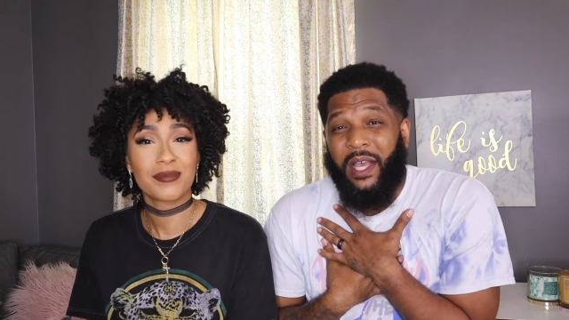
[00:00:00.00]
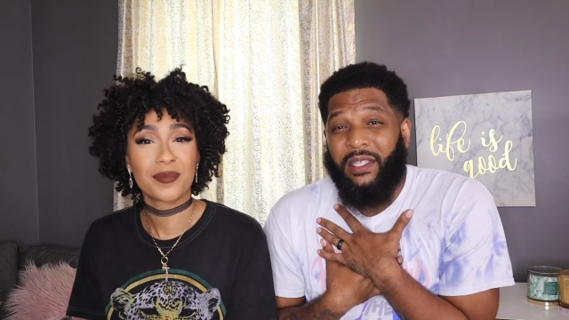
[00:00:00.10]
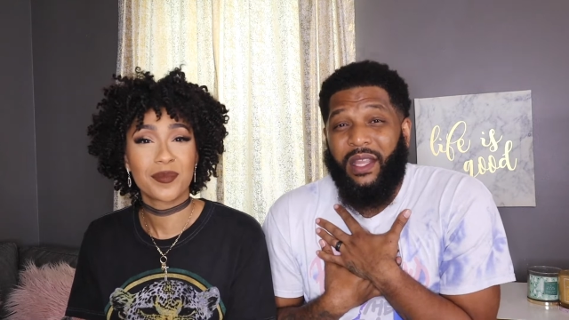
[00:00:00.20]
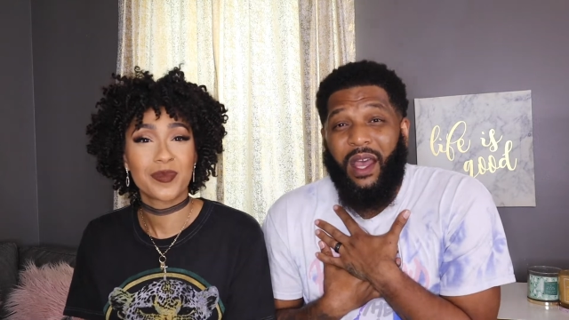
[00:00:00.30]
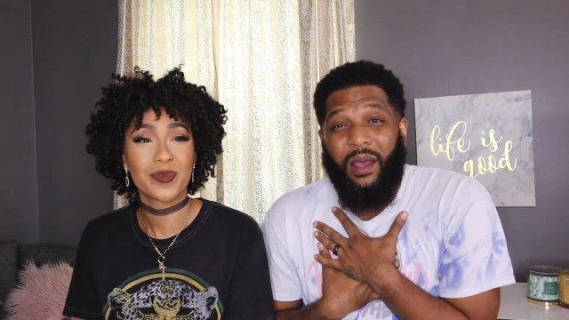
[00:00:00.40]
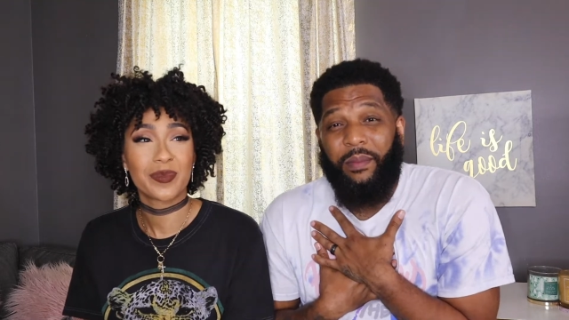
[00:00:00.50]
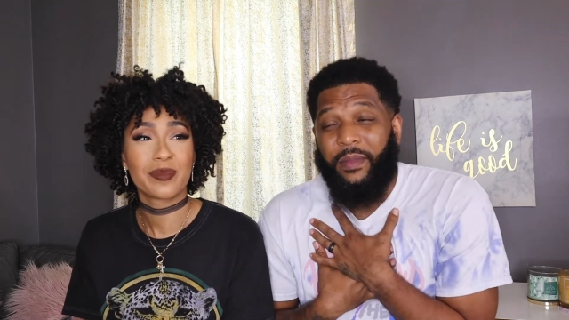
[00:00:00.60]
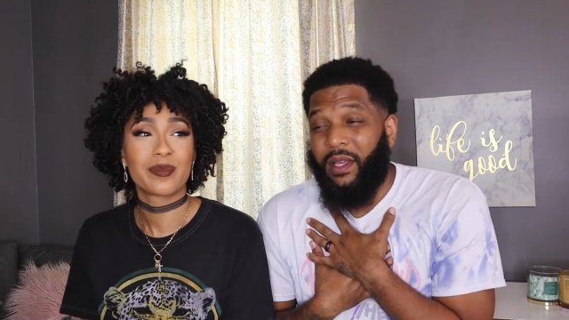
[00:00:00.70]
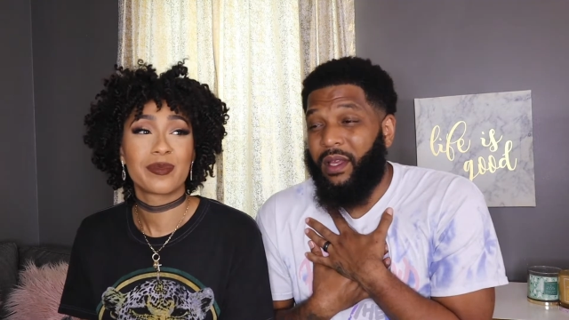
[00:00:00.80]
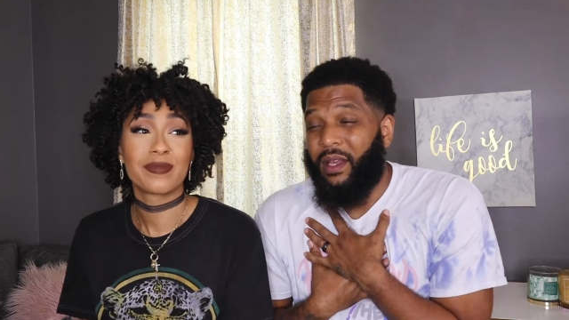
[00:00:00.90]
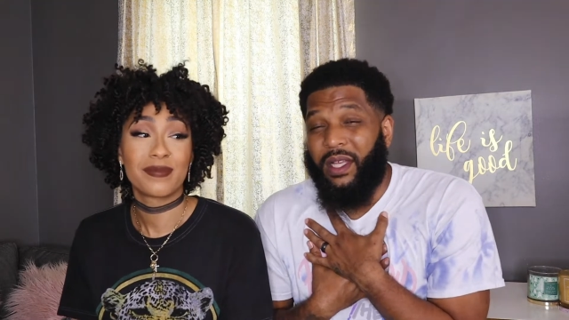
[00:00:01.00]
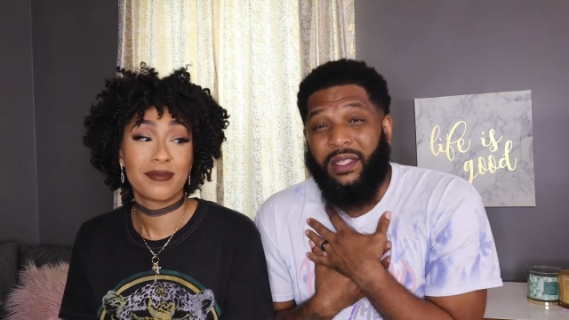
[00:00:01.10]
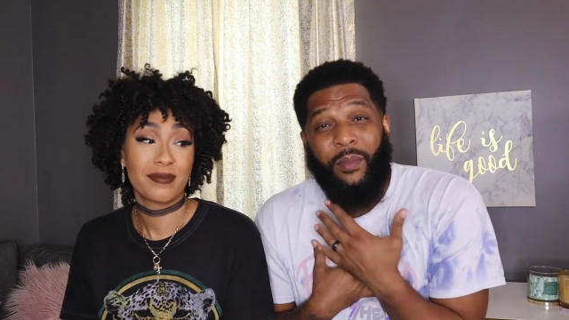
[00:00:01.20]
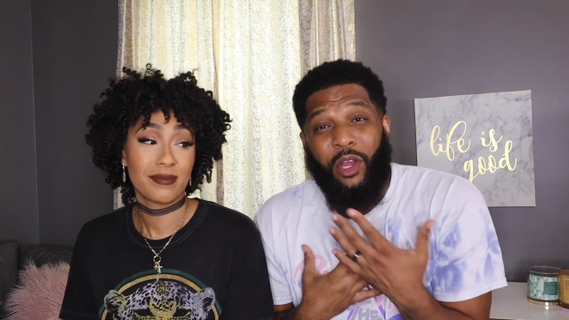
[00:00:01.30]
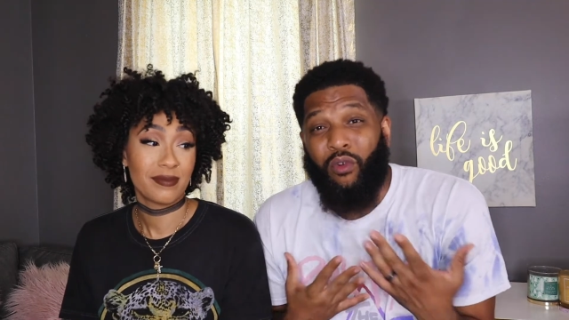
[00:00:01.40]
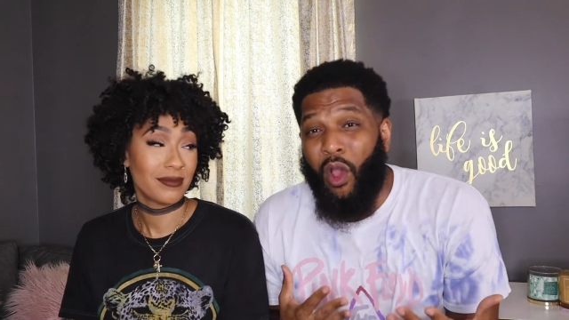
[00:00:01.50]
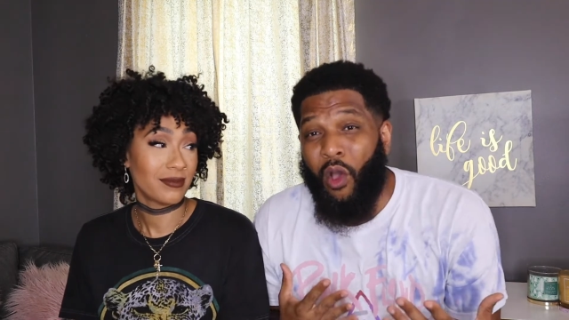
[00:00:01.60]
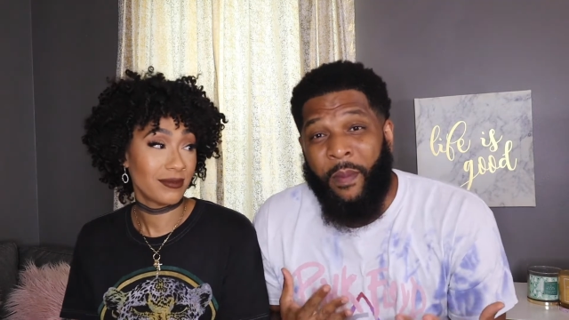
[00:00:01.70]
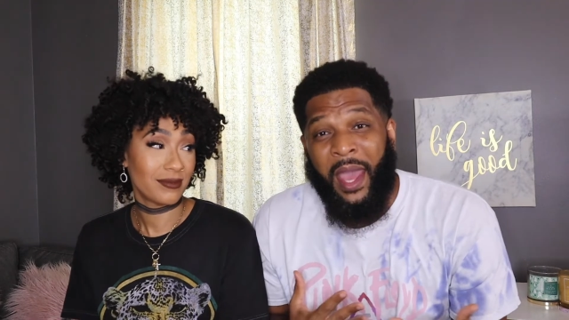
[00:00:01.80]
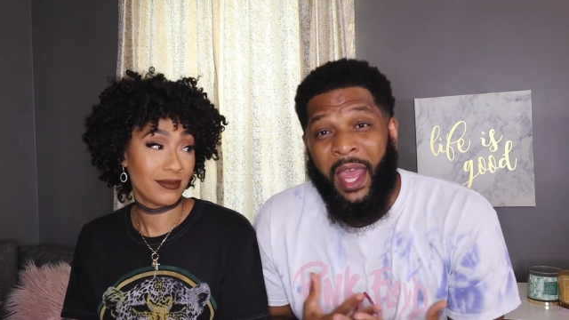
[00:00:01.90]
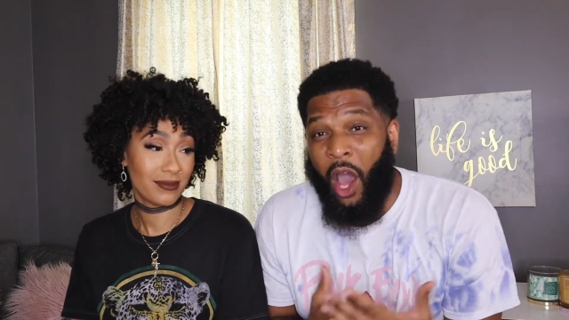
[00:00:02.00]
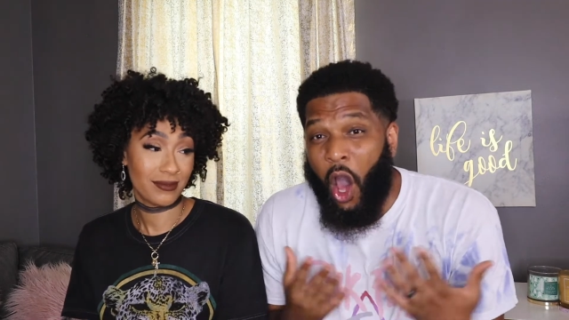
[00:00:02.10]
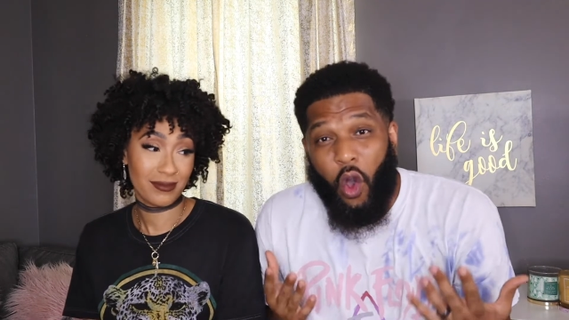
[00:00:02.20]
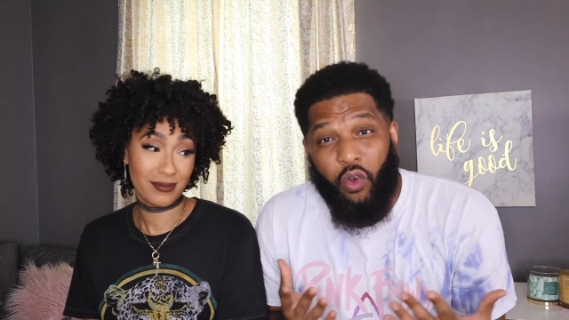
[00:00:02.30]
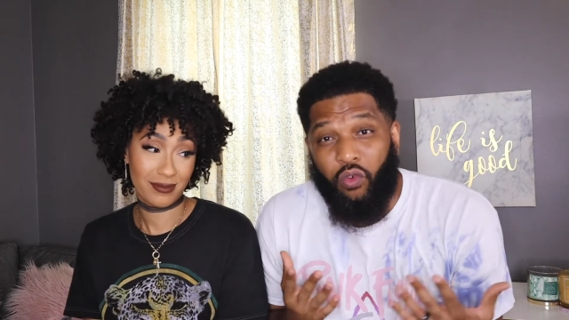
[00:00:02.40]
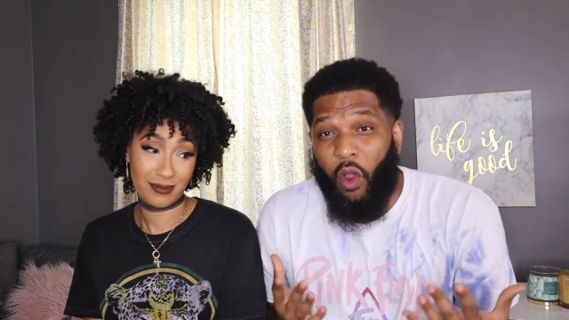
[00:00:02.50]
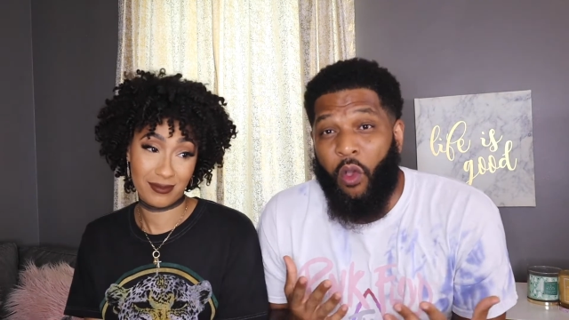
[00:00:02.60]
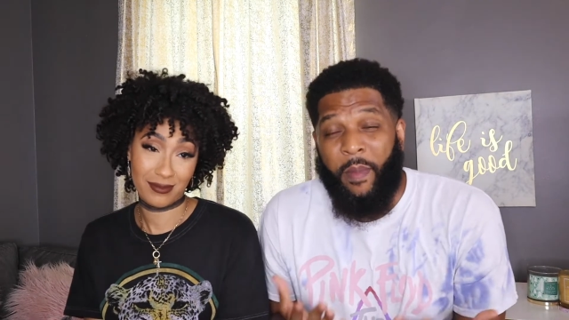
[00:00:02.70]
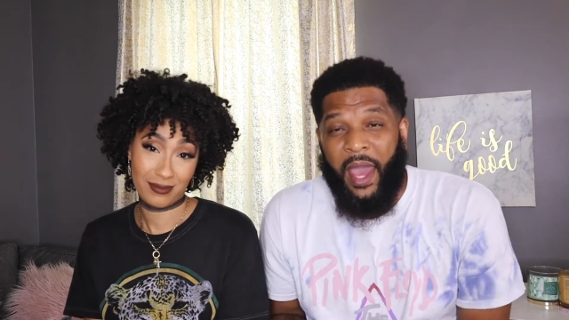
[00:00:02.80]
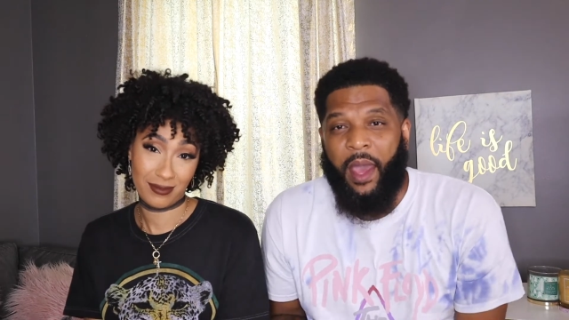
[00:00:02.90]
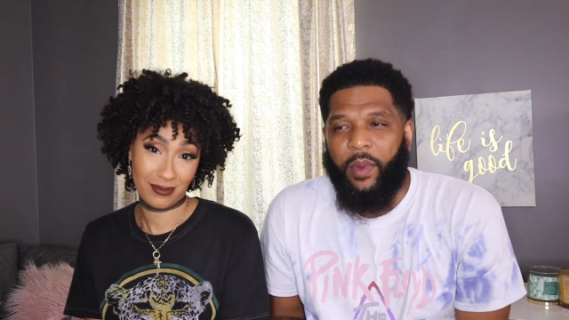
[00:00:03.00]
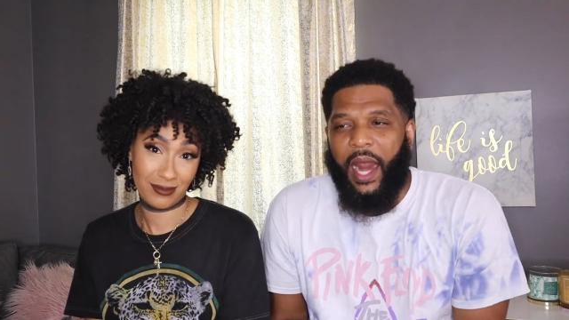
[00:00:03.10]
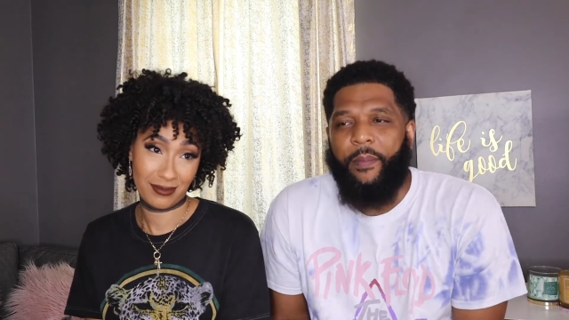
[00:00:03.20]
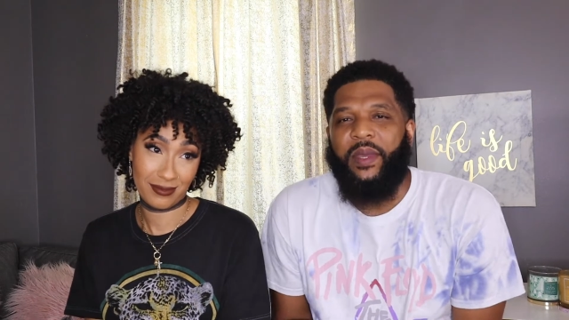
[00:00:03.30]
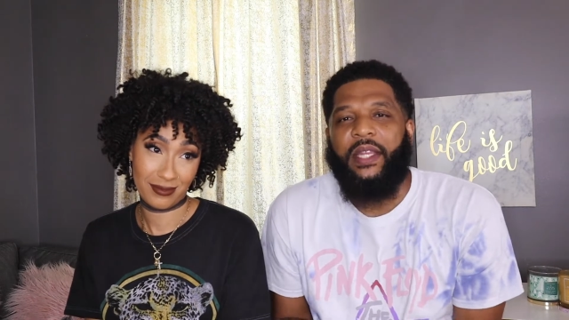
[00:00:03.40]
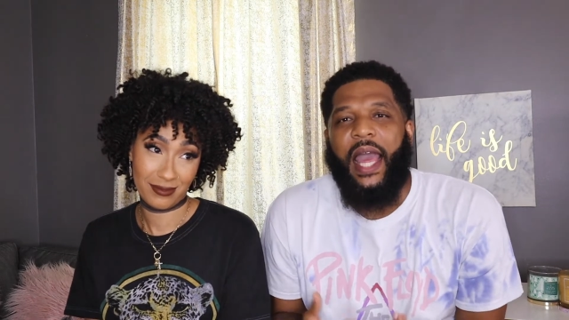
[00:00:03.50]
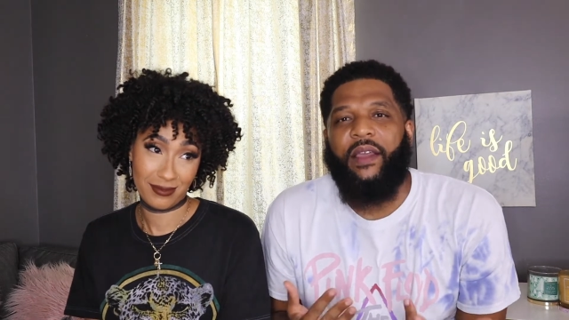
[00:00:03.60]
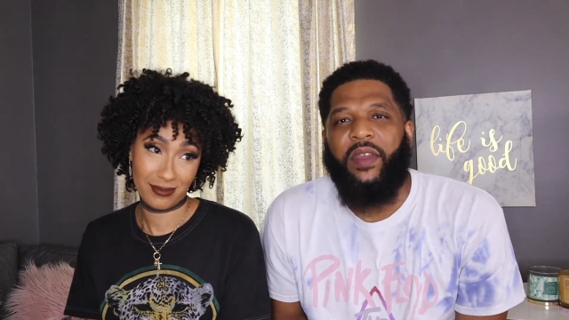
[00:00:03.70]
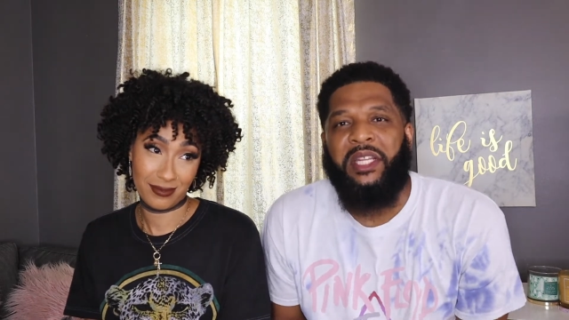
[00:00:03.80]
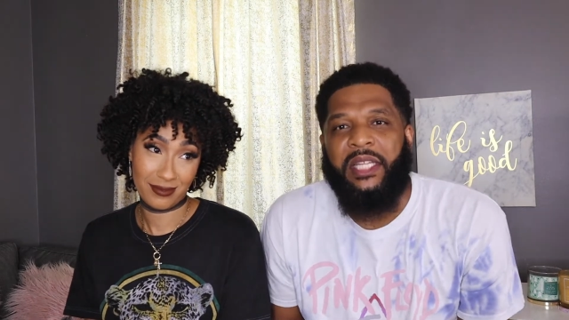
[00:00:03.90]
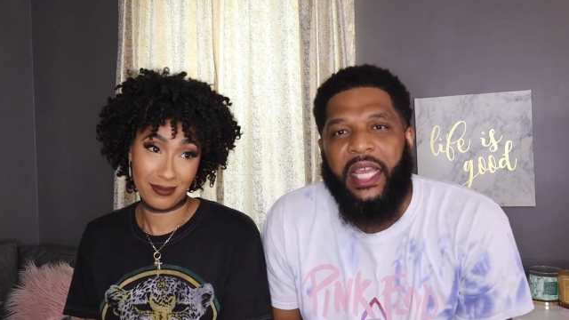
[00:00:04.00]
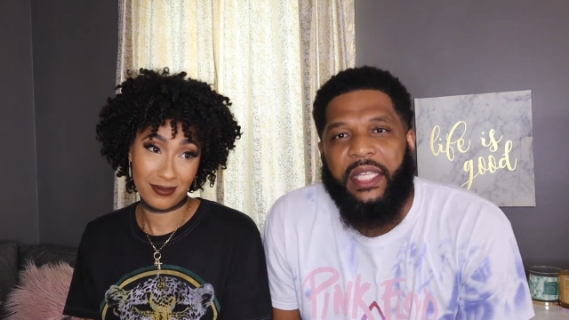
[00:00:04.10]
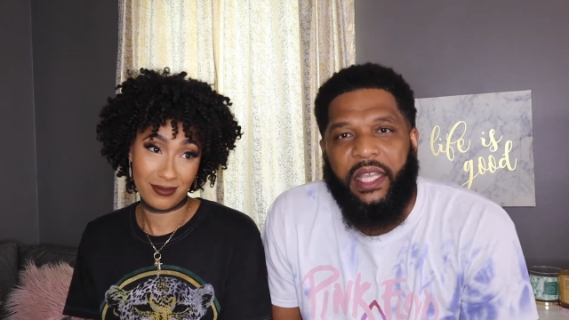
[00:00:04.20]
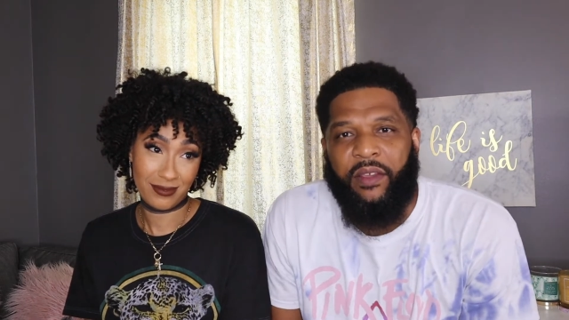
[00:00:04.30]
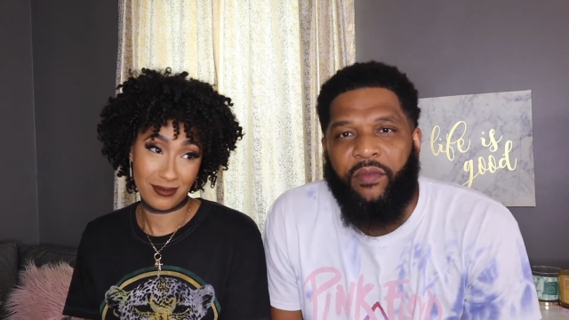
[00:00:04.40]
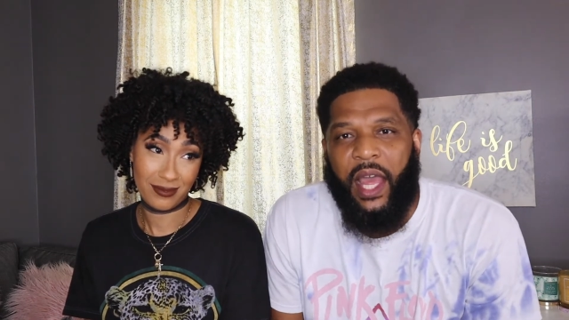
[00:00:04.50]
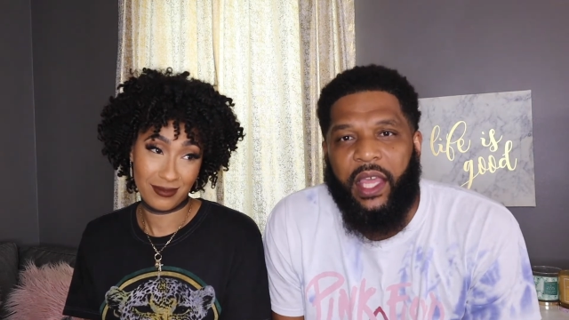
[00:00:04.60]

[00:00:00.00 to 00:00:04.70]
Speaker 1: messed up. Cause I'm a grown man, a whole grown man, but I be like vindictive.